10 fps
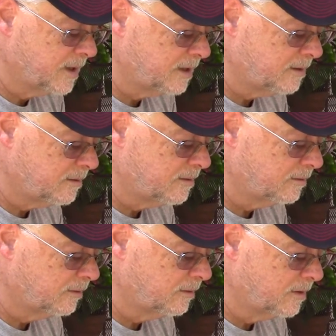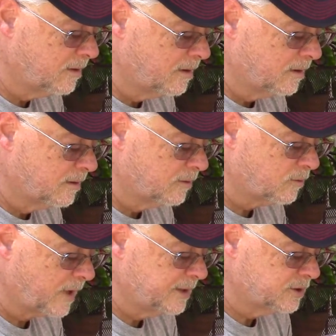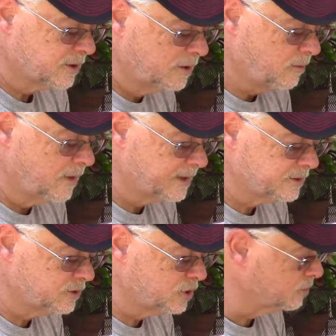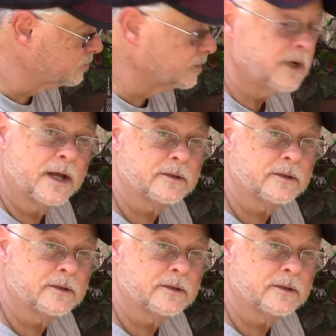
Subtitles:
in grade school as children, I